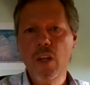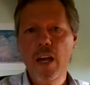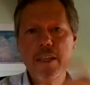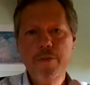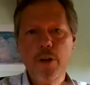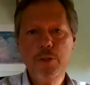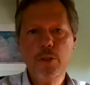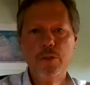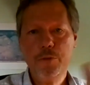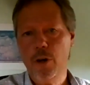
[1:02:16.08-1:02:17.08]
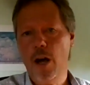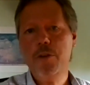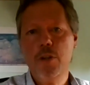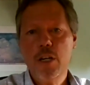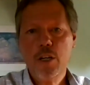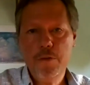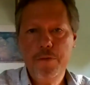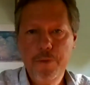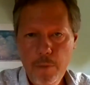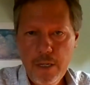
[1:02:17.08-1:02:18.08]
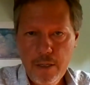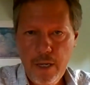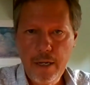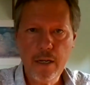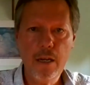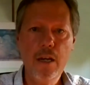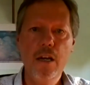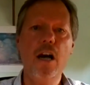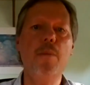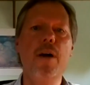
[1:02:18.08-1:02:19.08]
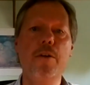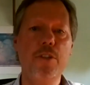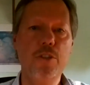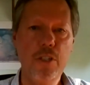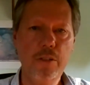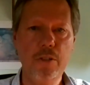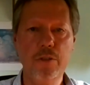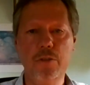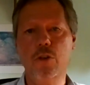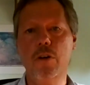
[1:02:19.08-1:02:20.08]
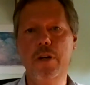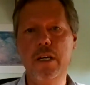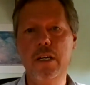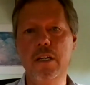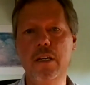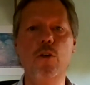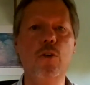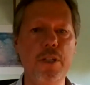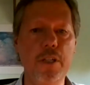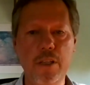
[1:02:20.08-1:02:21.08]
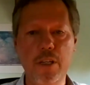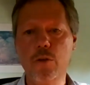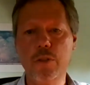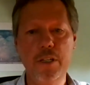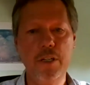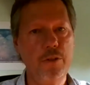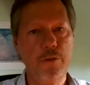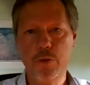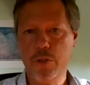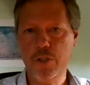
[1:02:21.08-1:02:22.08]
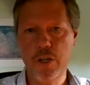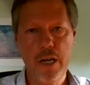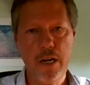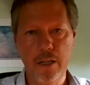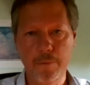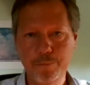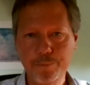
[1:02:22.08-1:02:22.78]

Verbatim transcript: and they've also looked for other confirming data about the Jesus story and early the early years of Christianity.